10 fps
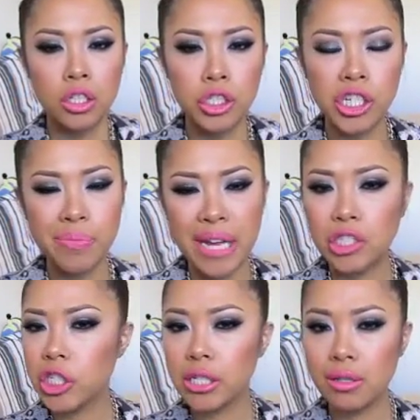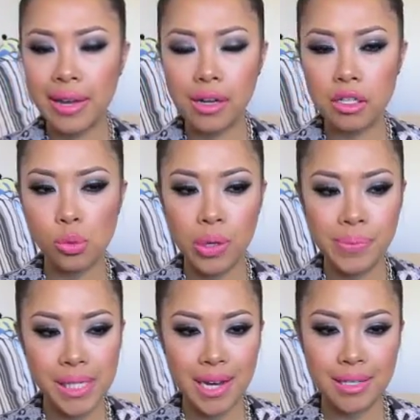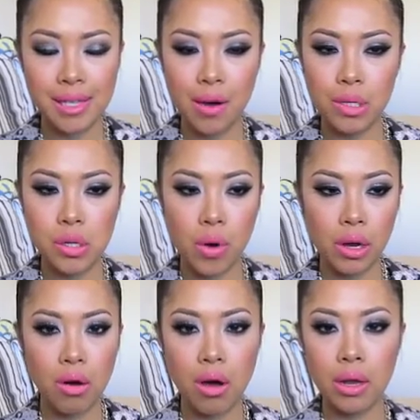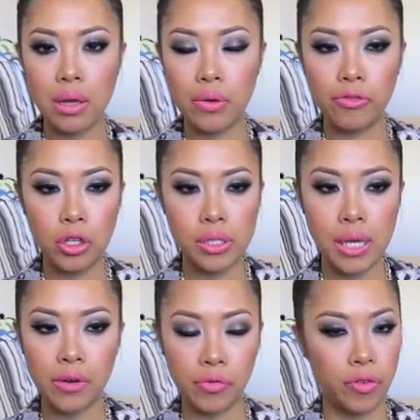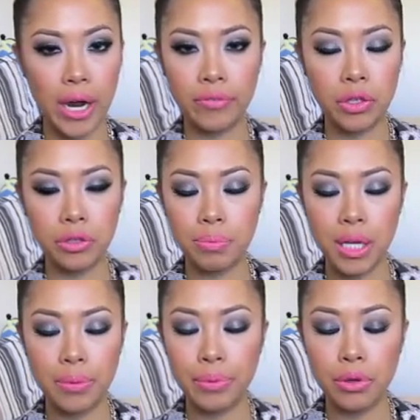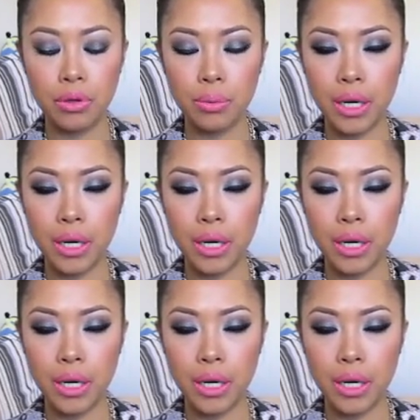she mentioned like a sweepstakes that was going on, and the first like 500 people or